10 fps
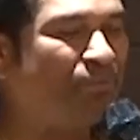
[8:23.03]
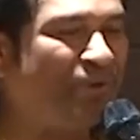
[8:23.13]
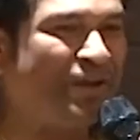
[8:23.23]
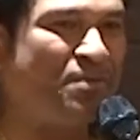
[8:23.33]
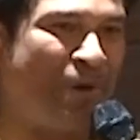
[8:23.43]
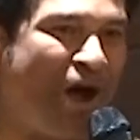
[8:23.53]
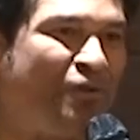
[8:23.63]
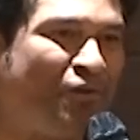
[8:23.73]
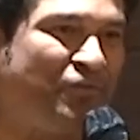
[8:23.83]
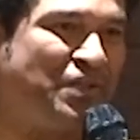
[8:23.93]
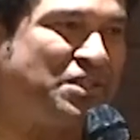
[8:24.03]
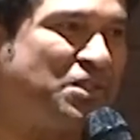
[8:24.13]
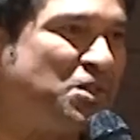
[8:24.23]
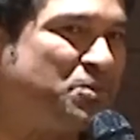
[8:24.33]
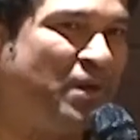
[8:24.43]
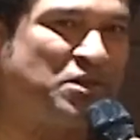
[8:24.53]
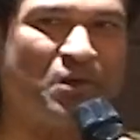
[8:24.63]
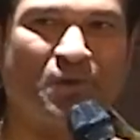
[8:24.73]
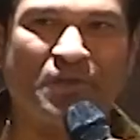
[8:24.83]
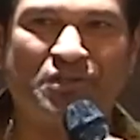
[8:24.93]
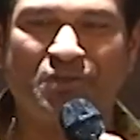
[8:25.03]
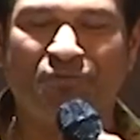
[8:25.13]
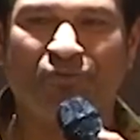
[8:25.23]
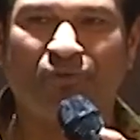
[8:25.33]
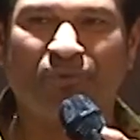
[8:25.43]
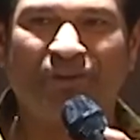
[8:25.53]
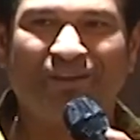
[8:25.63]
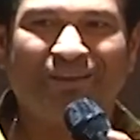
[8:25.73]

being part of this special occasion for me.